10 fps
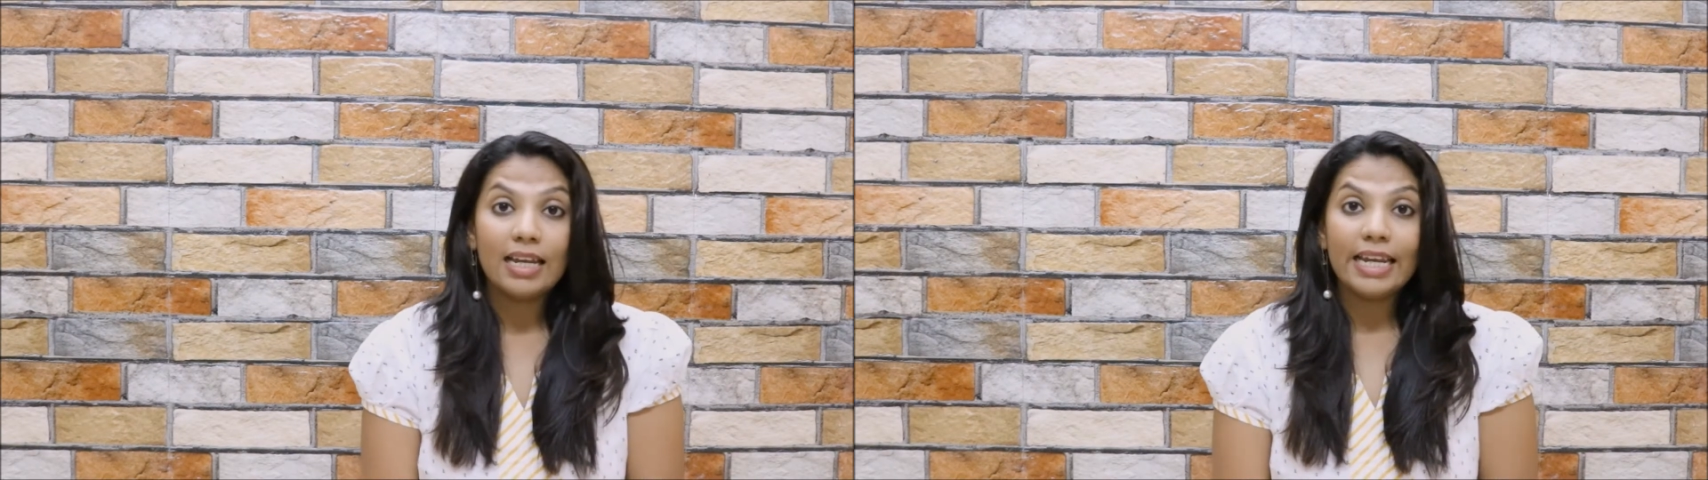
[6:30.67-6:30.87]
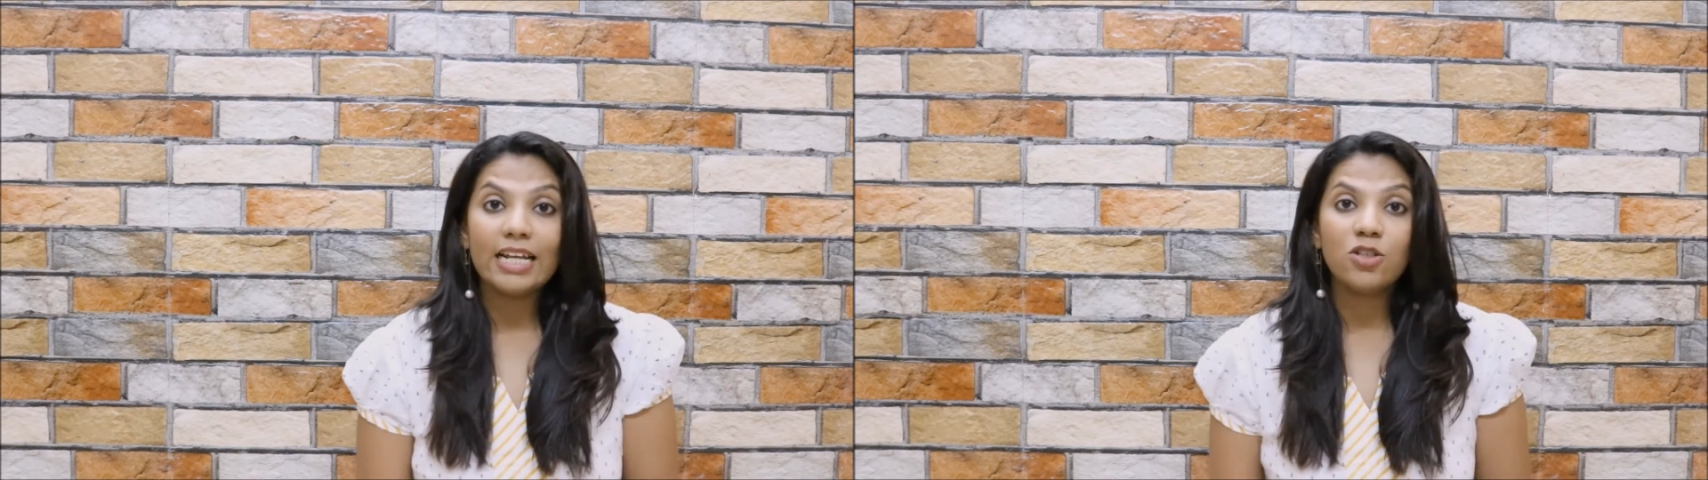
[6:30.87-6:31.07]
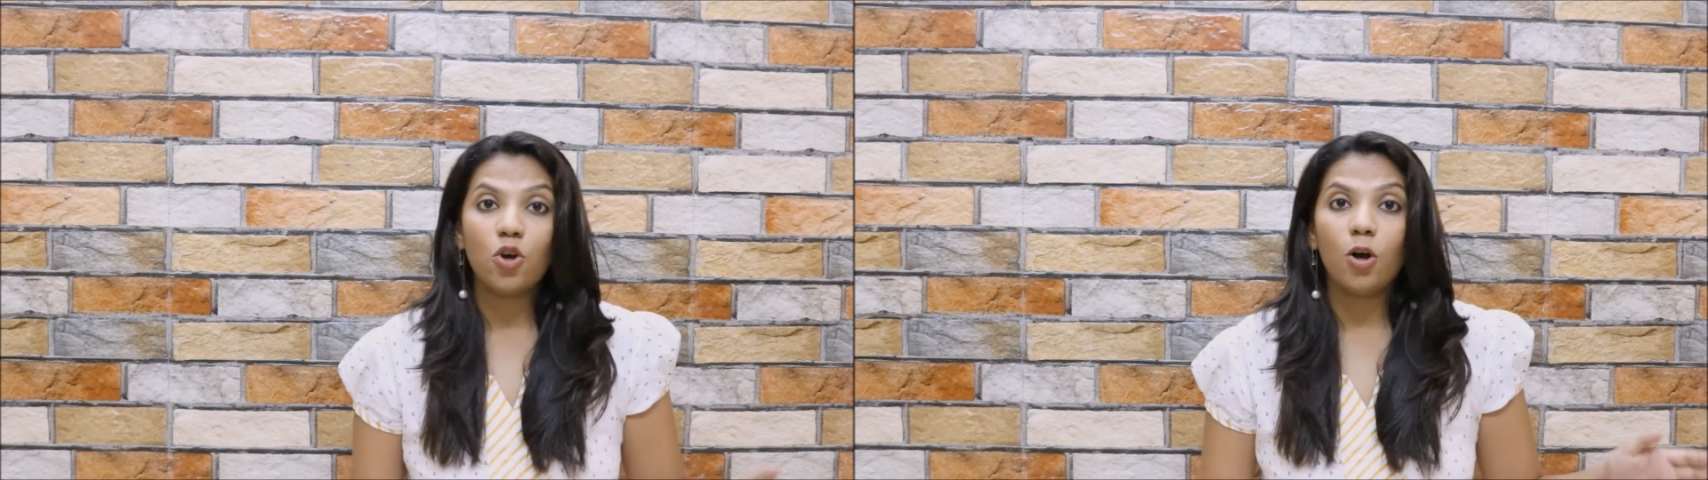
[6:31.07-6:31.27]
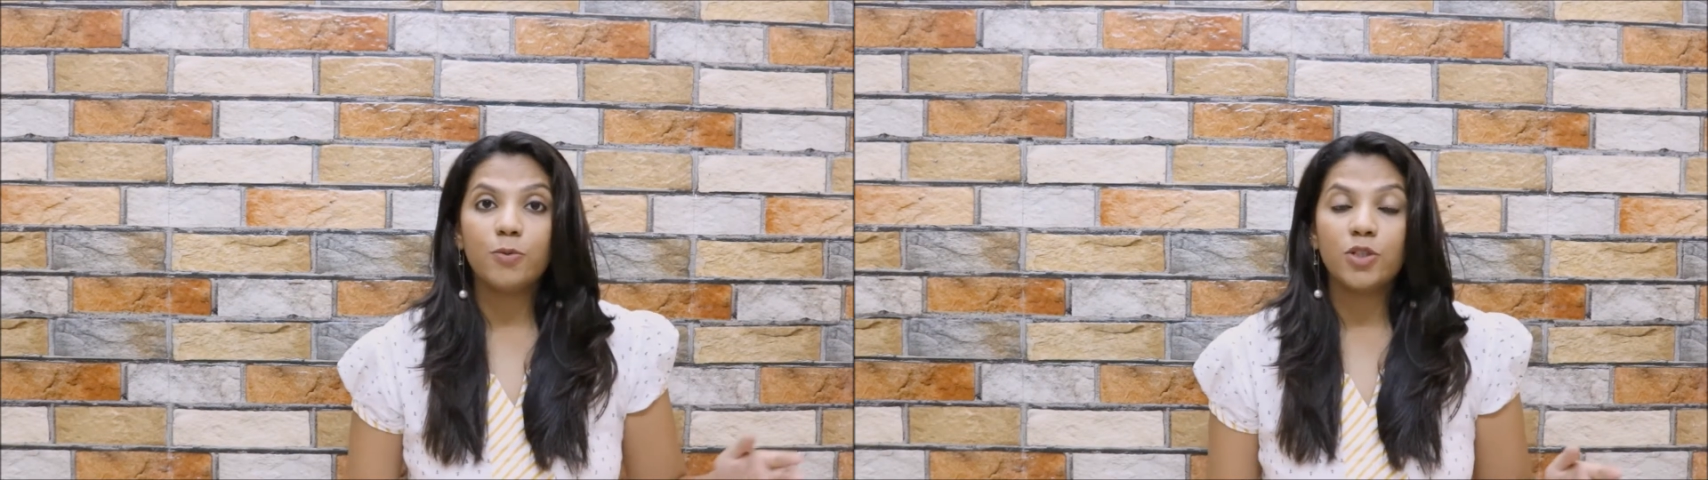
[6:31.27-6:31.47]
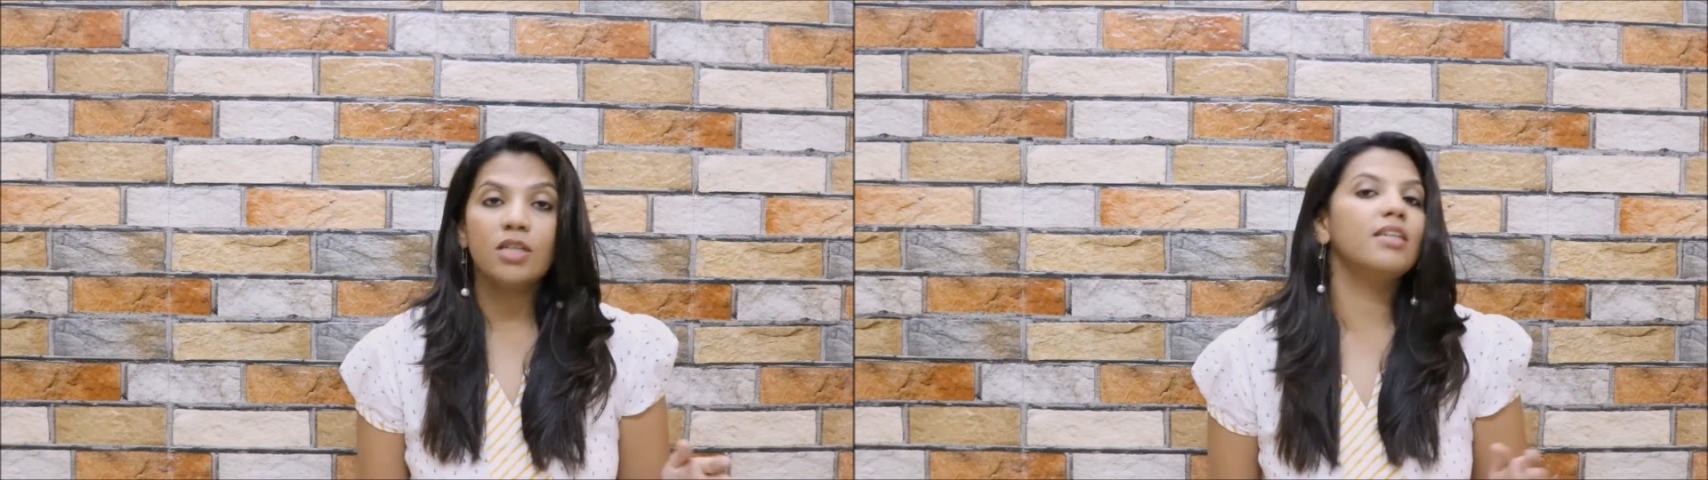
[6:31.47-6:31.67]
Next
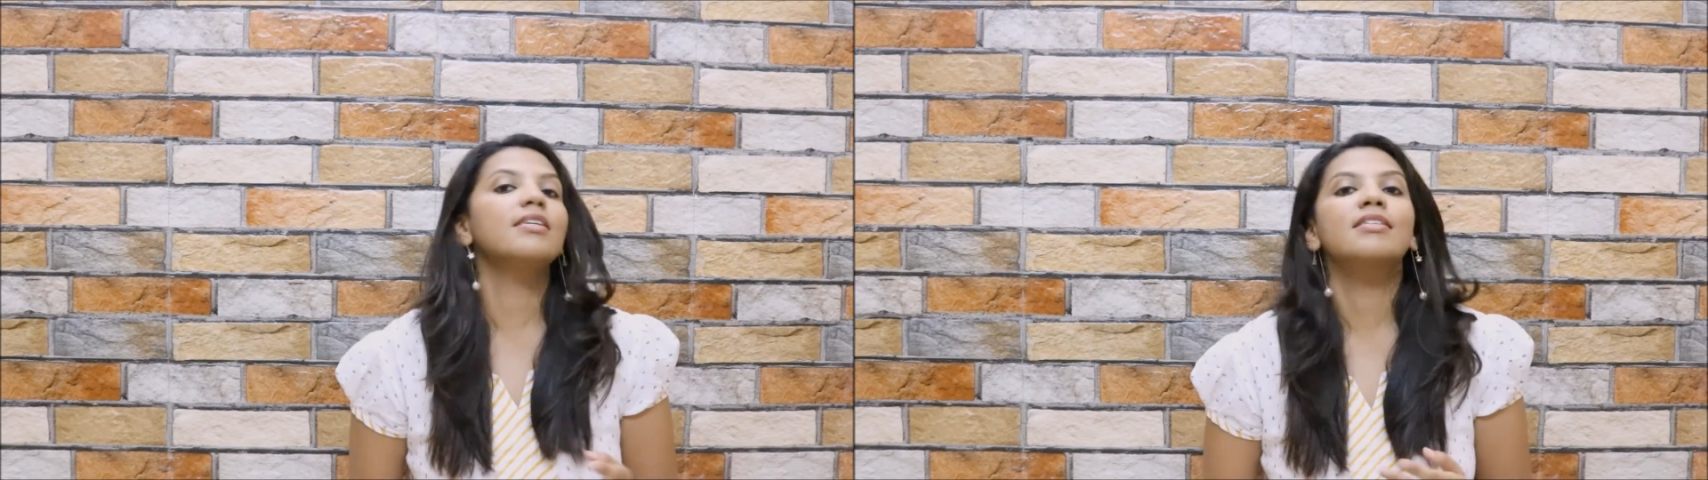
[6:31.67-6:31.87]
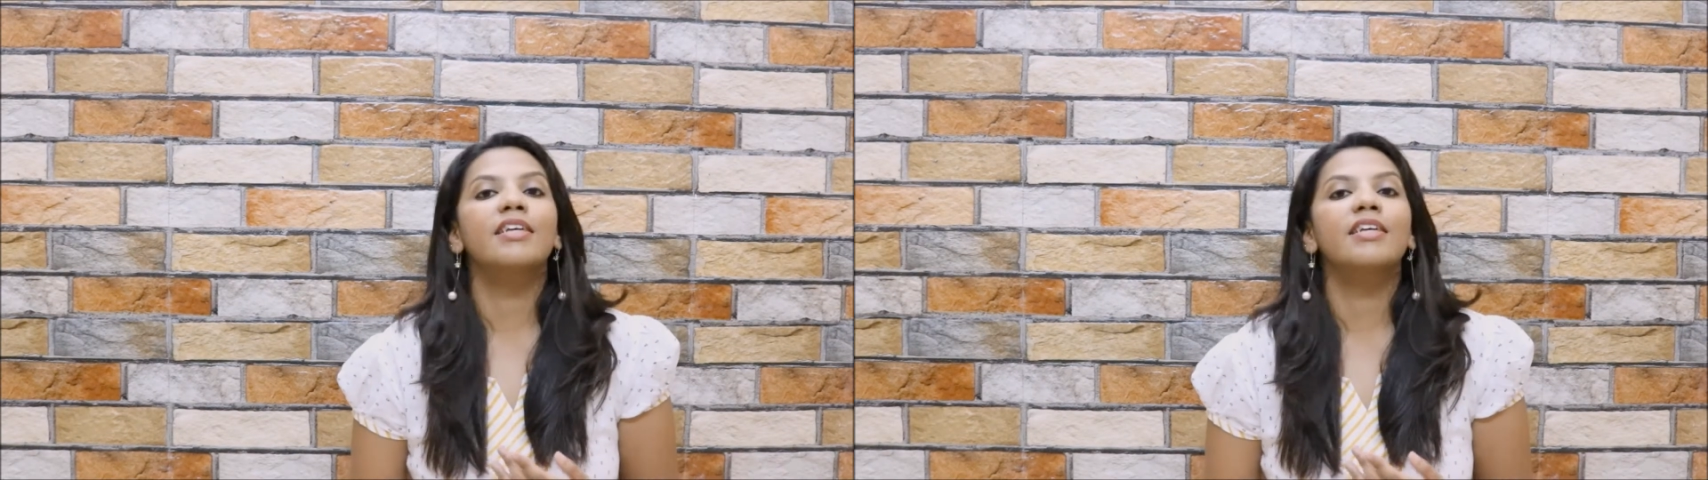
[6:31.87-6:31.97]
option is